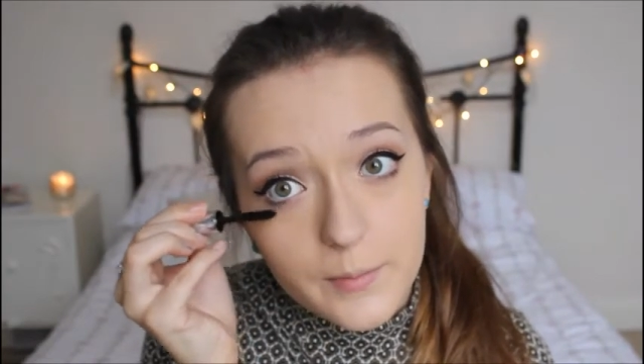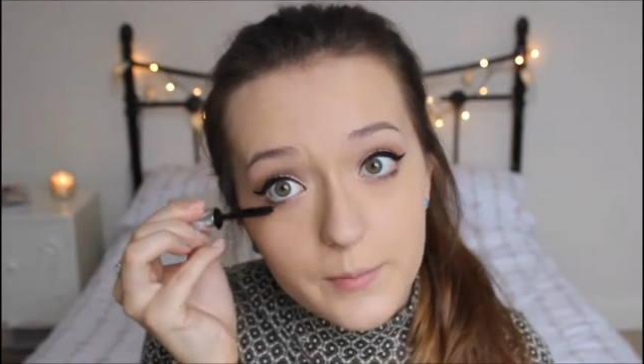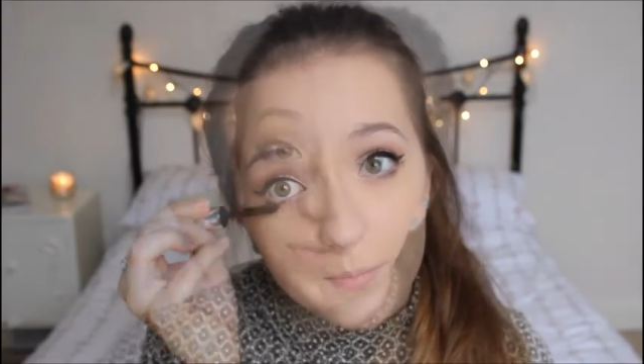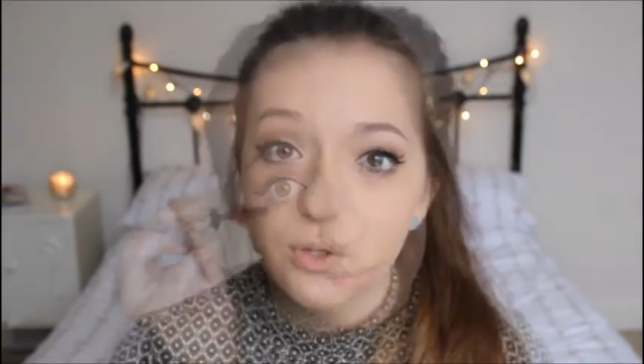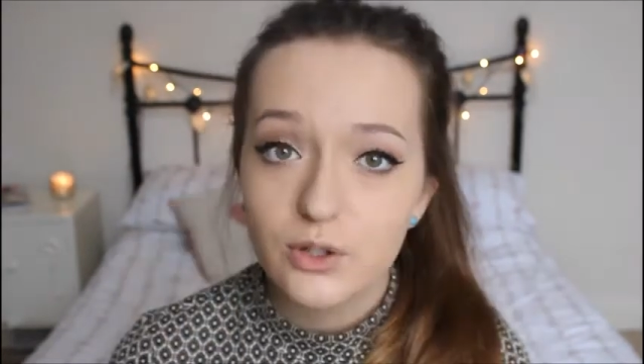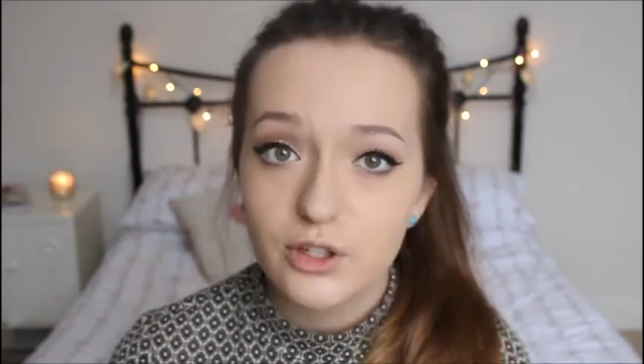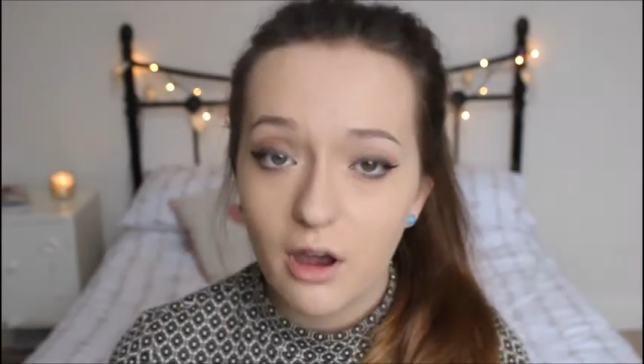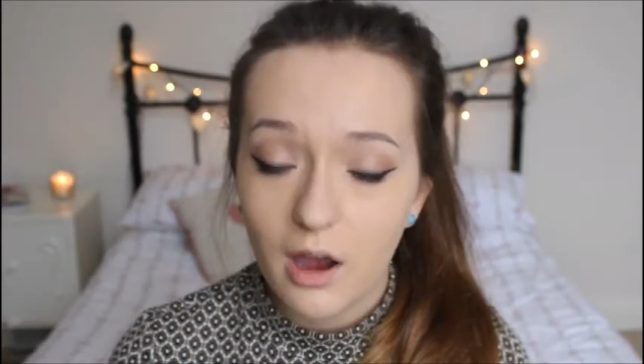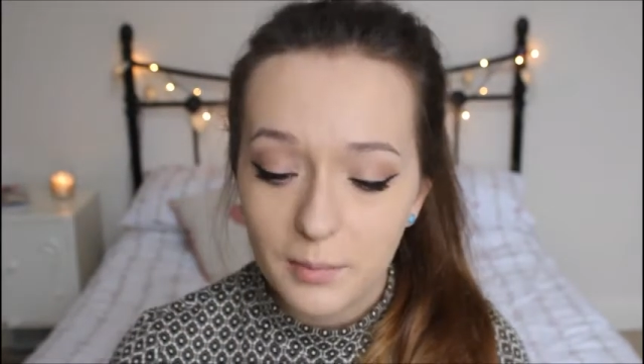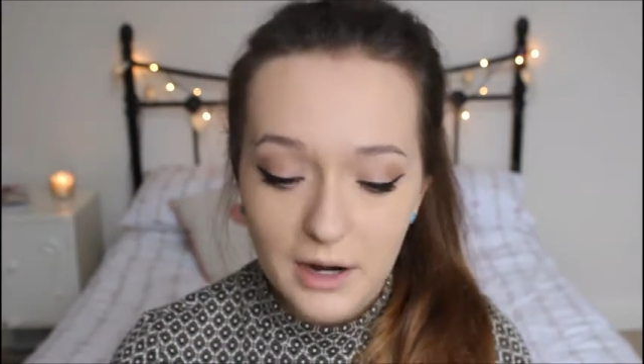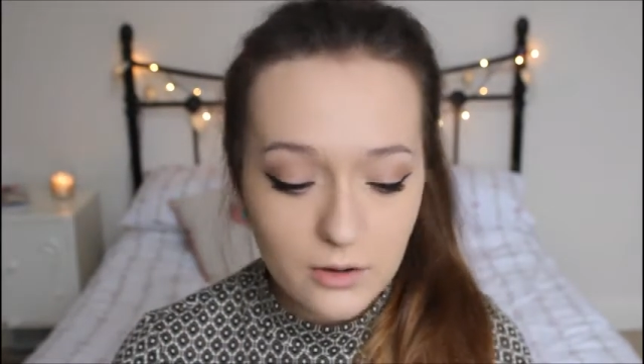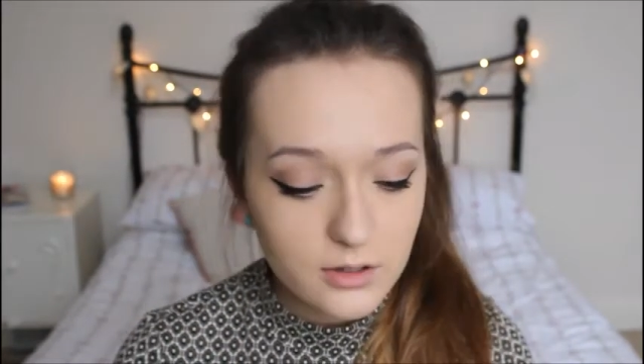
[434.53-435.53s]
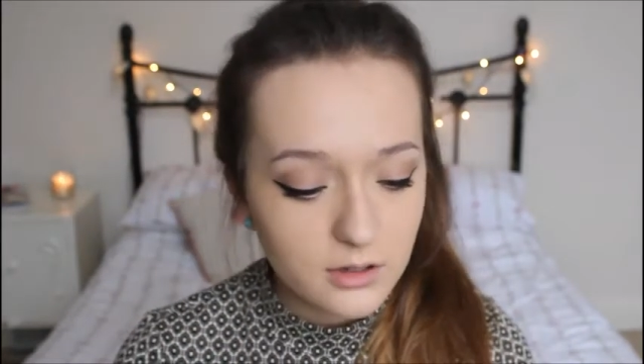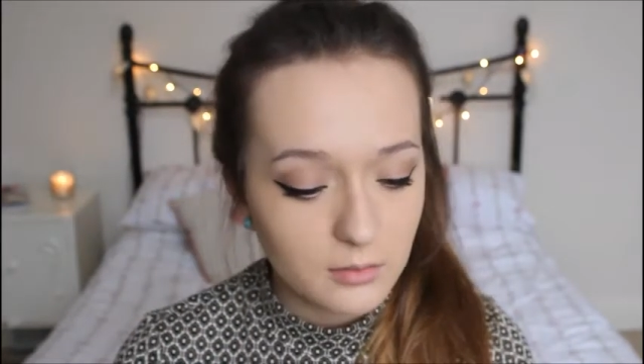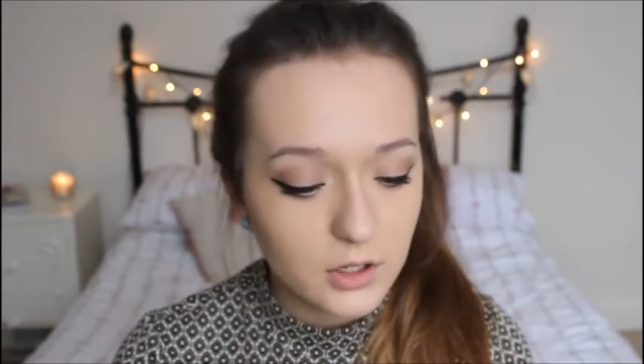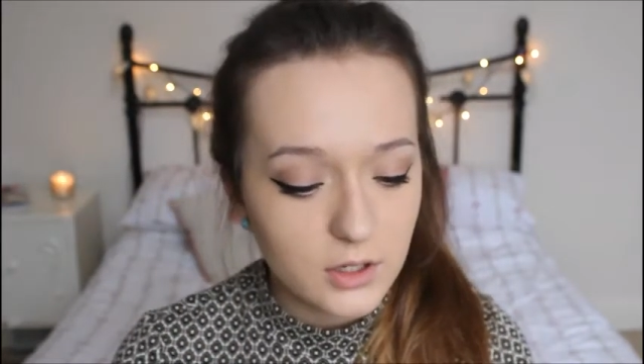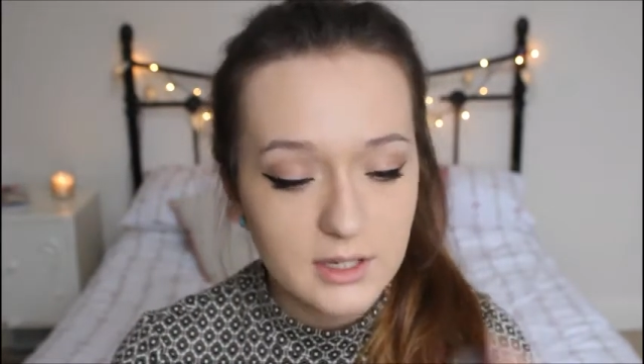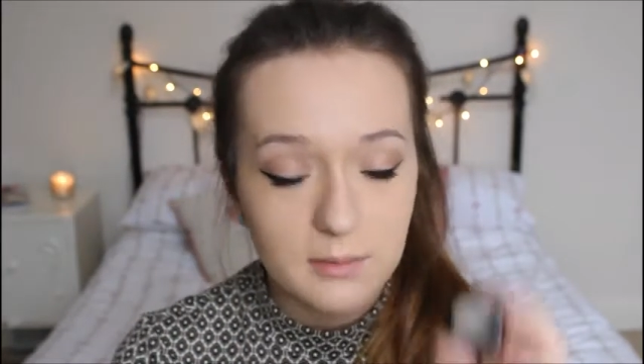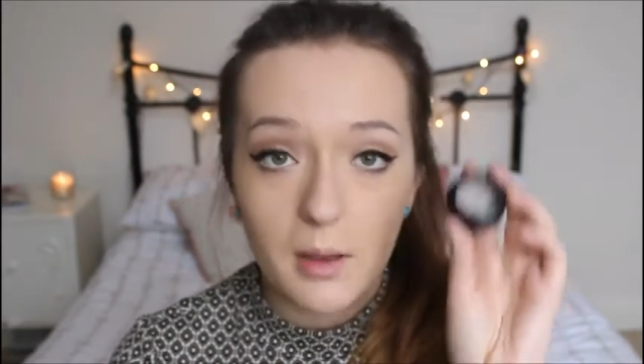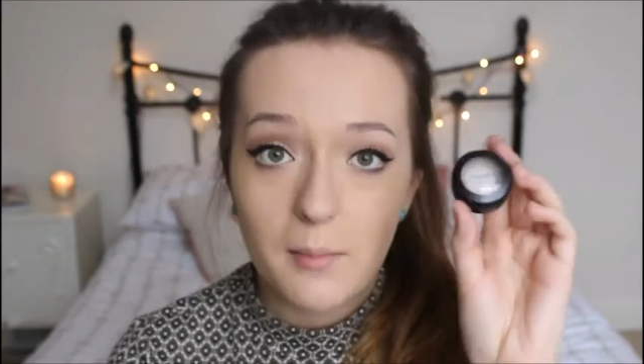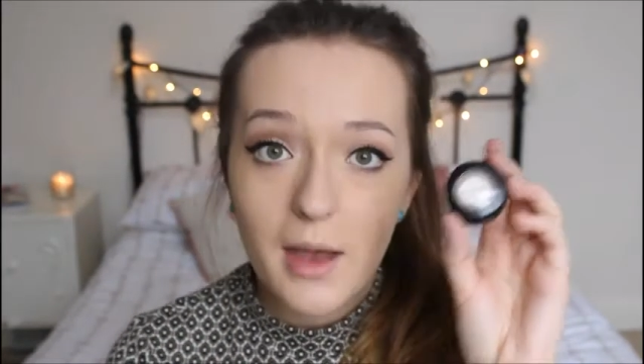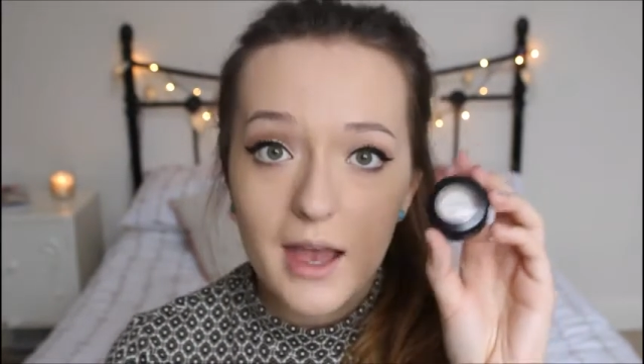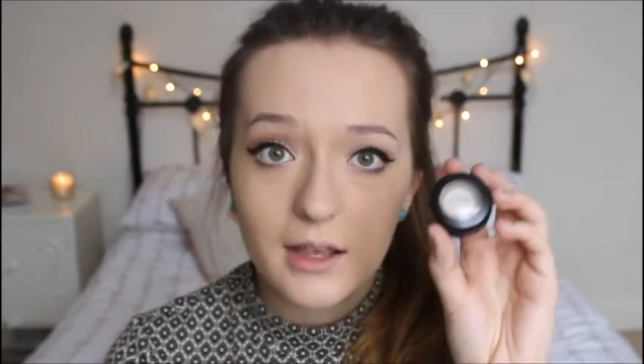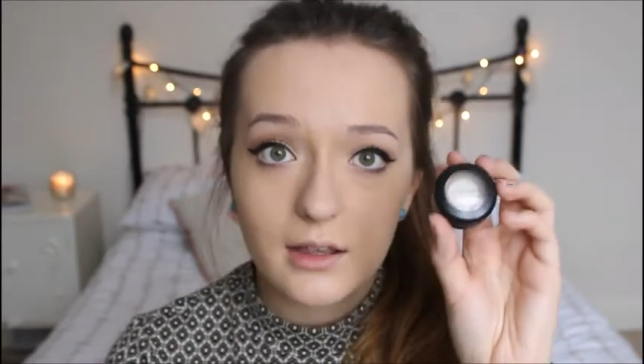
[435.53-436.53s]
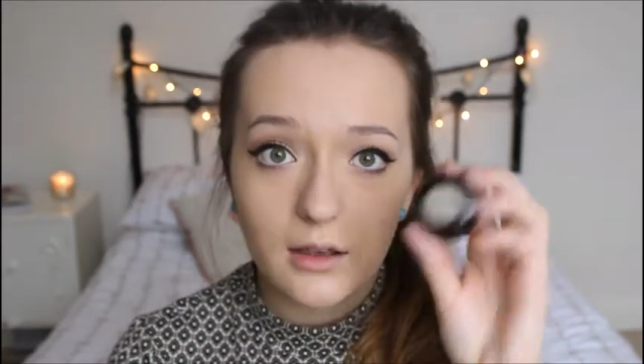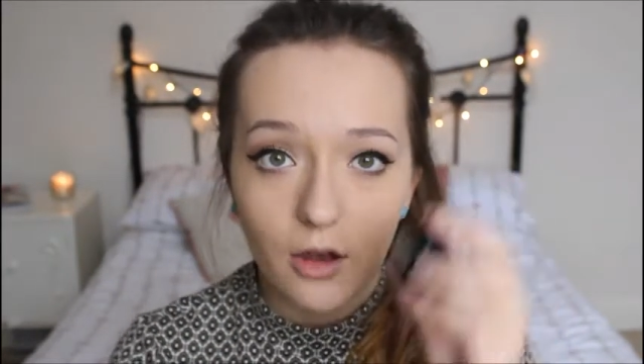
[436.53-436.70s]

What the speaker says: Moving on to eyebrows, I'm using my MAC